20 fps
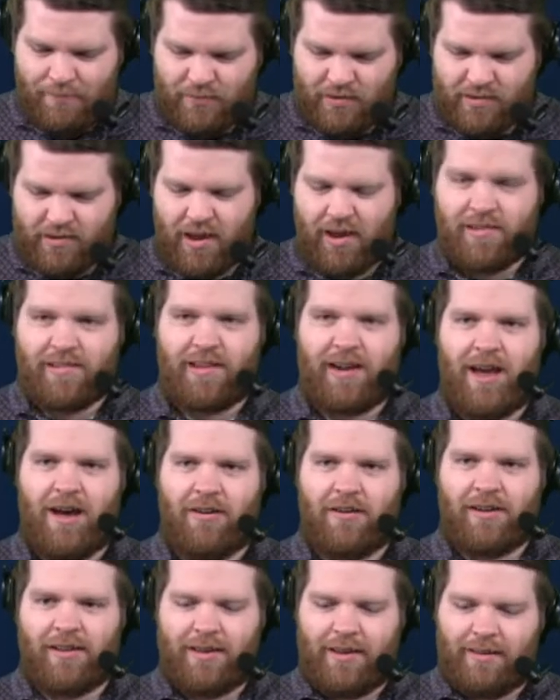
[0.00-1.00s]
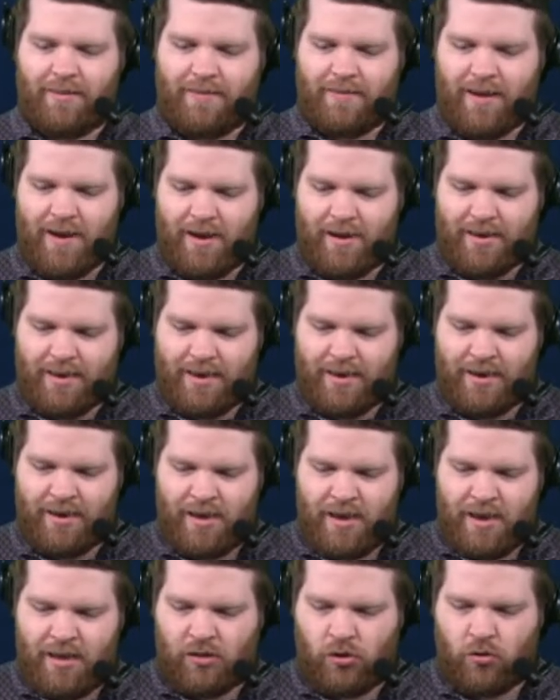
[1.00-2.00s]
Justin out in Kentucky.
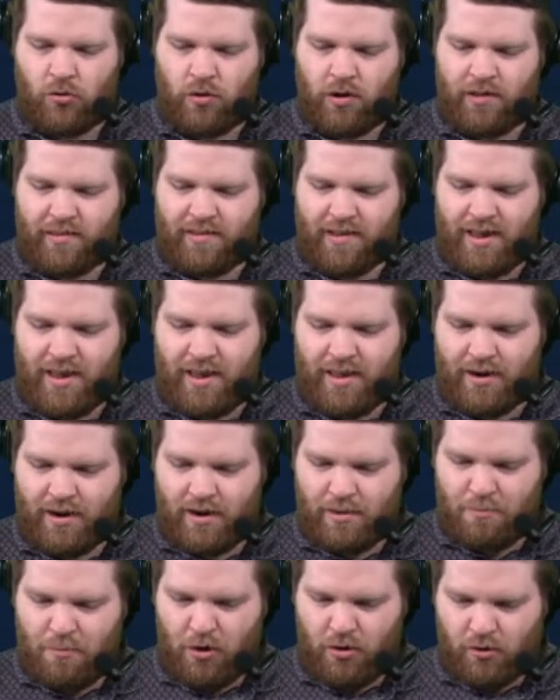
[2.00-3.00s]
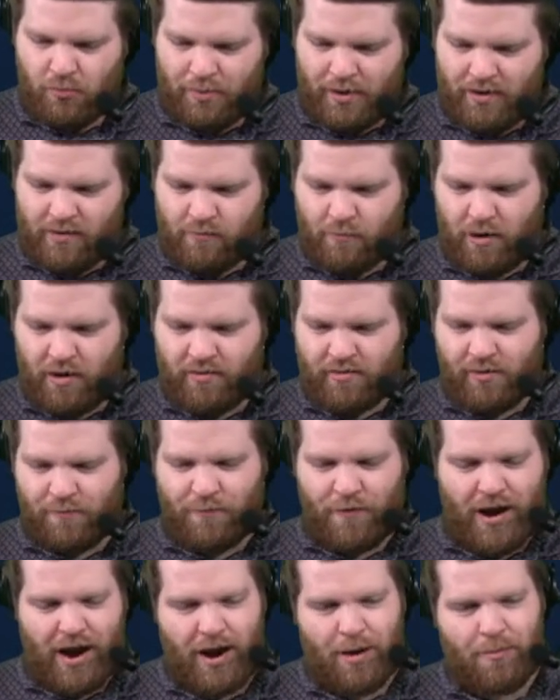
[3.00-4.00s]
Lawrence in Myrtle Beach. Where's the
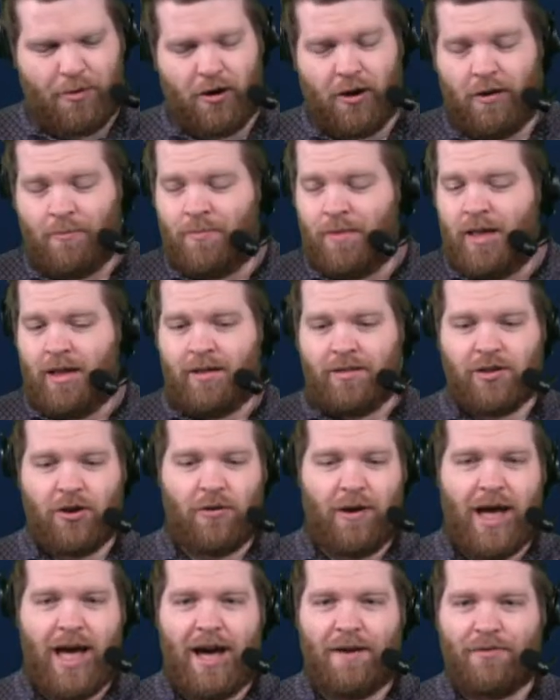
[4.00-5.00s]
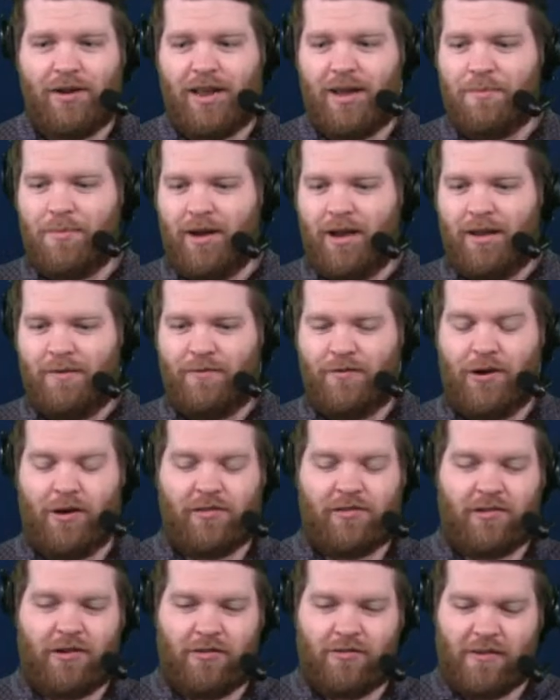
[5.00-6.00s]
fireball? Don't have any, but if
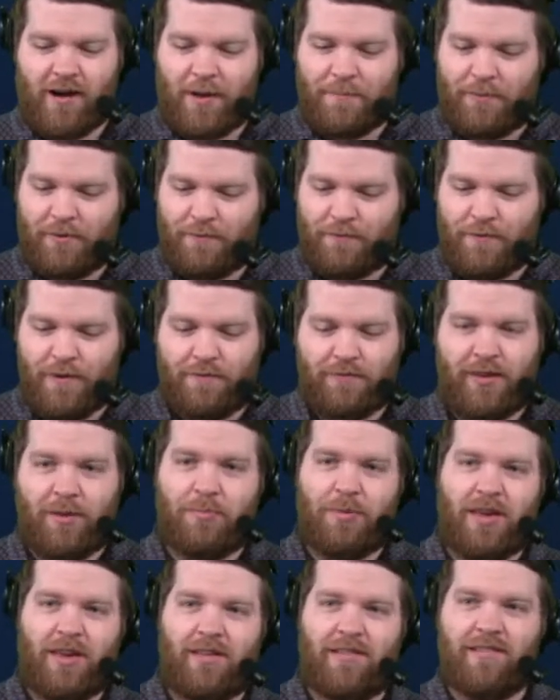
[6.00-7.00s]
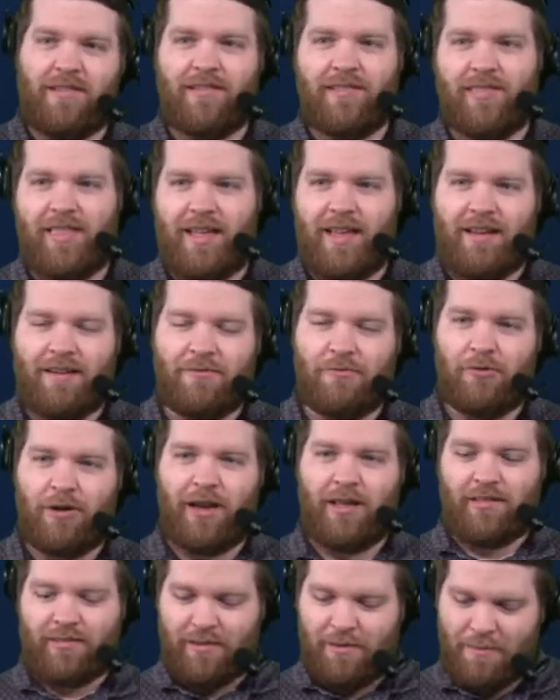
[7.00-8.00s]
y'all start dropping 50 pieces, then we'll
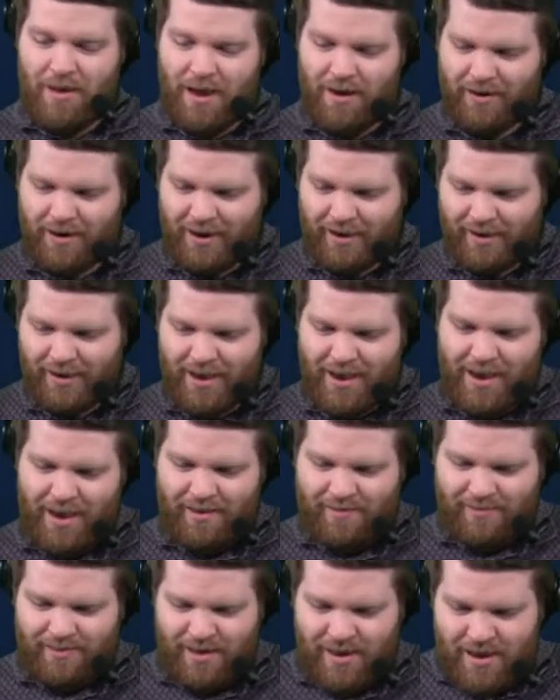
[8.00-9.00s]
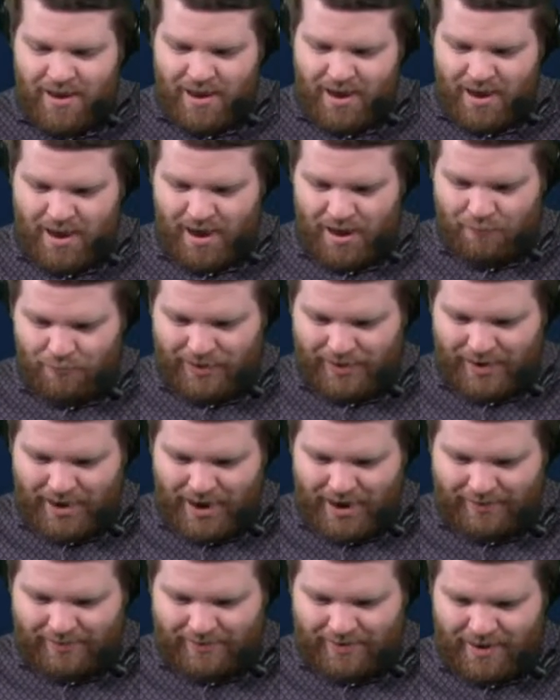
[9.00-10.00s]
get some out, I guess. We
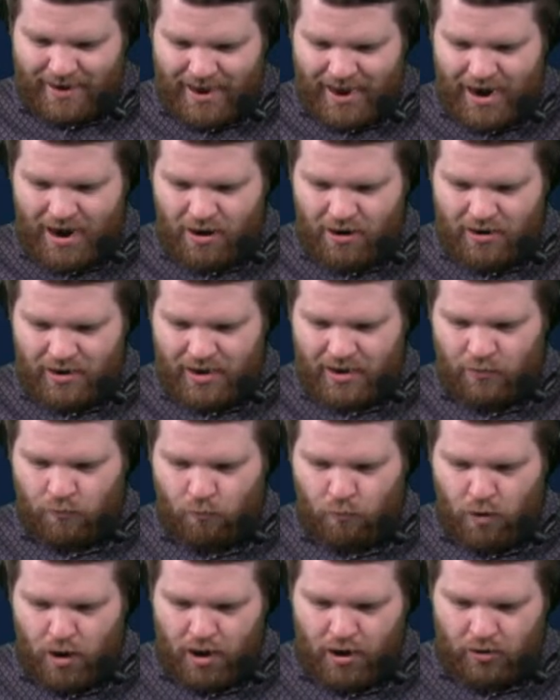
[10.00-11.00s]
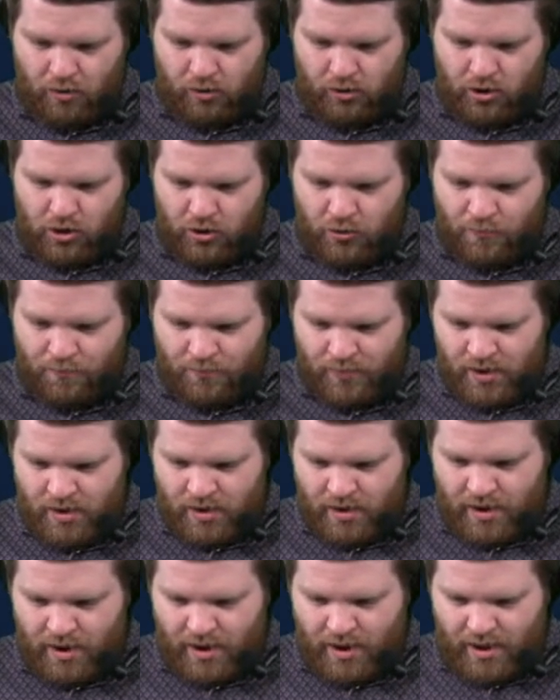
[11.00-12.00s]
got Aaron in Waterloo.
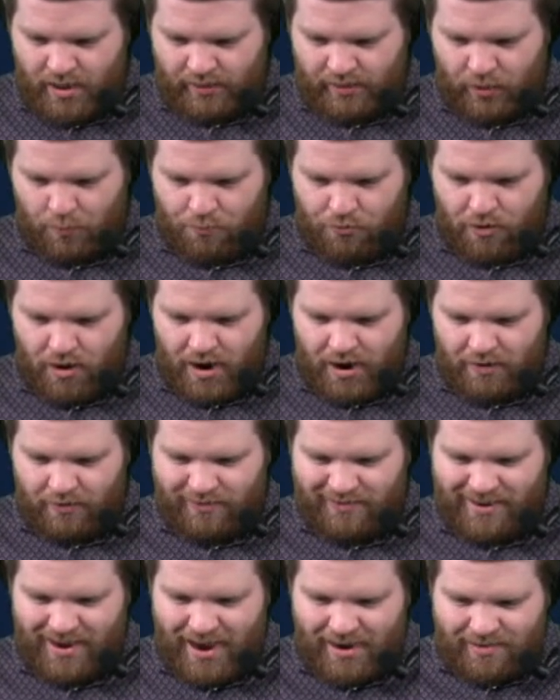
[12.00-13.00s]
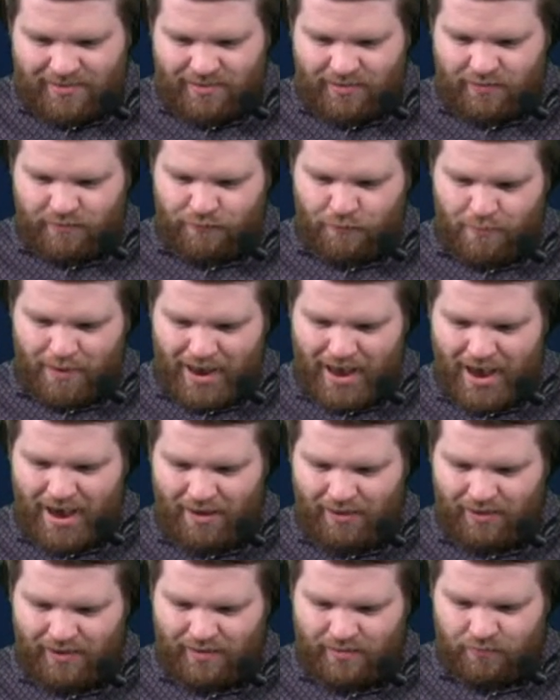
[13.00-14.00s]
La Pryor, Texas from
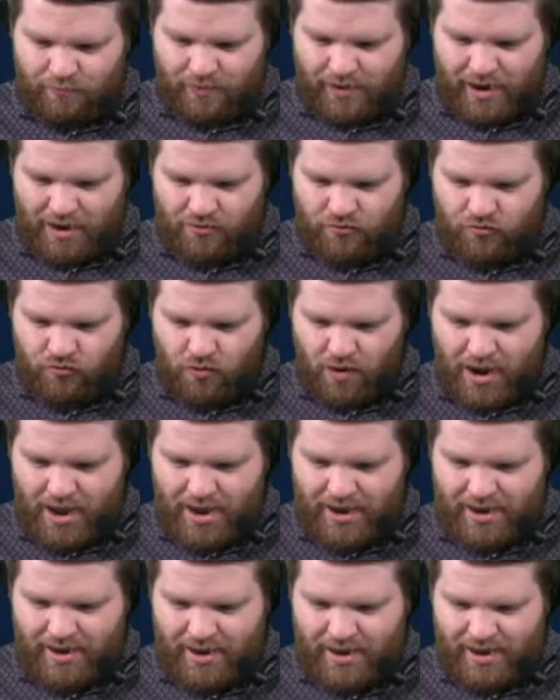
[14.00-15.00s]
Alex. We got Dre